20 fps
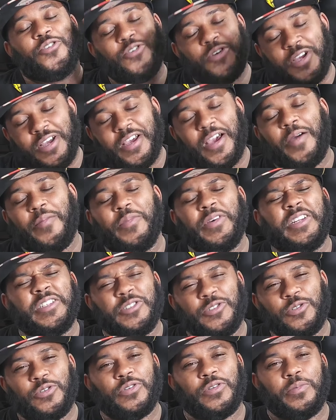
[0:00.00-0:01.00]
you can come and
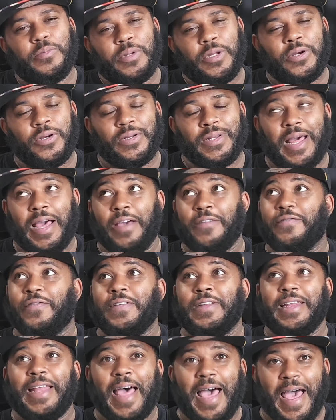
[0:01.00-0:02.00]
enjoy the Blerd Life
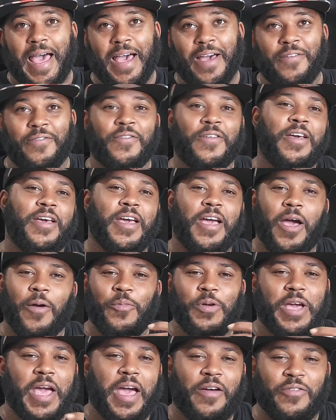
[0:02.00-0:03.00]
live and we
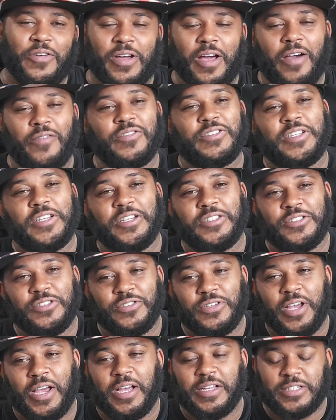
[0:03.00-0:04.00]
can have a conversation, you
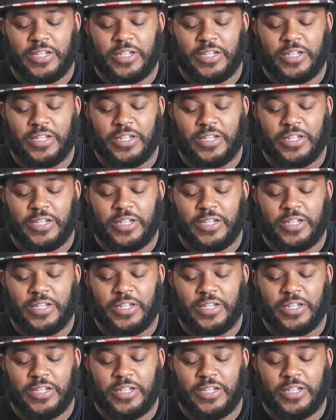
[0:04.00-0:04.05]
guys.